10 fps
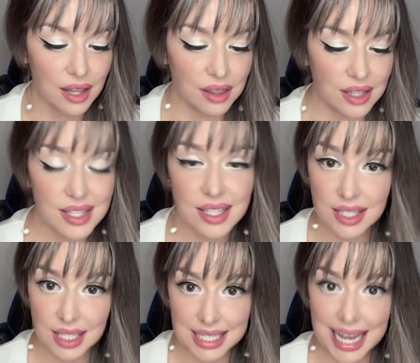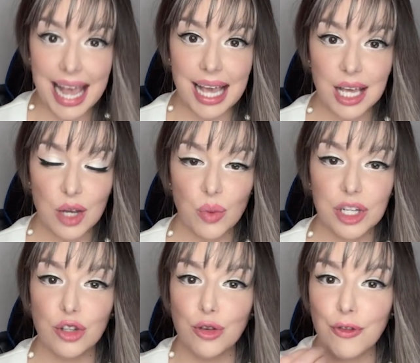This is the day
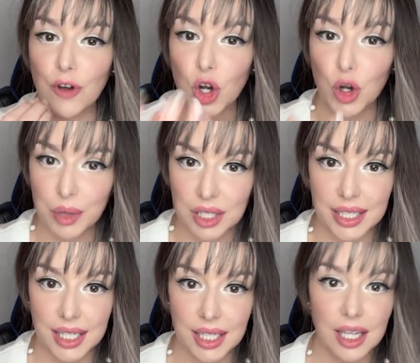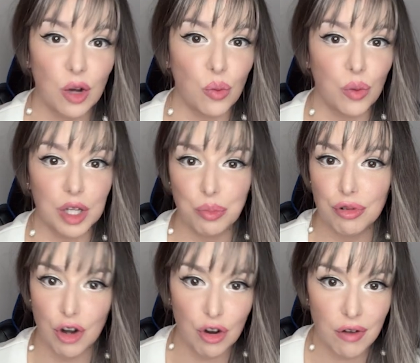when you verbally will
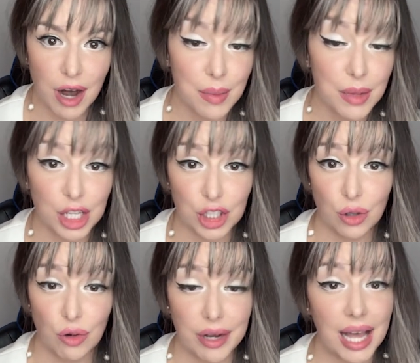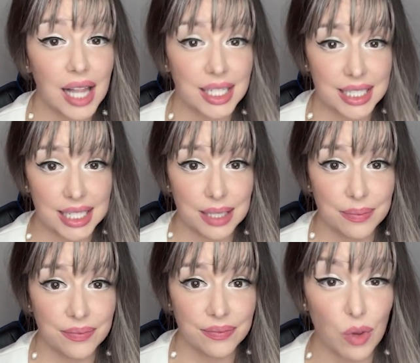program your reality.
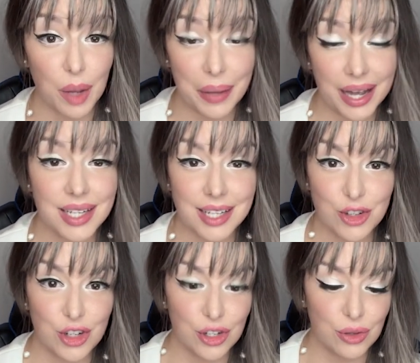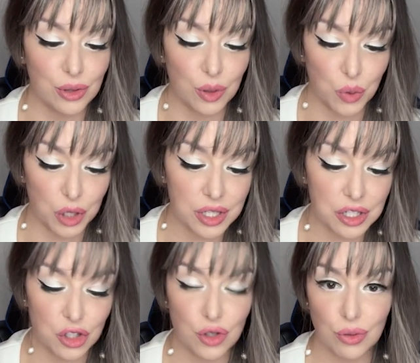Why pay attention to your words.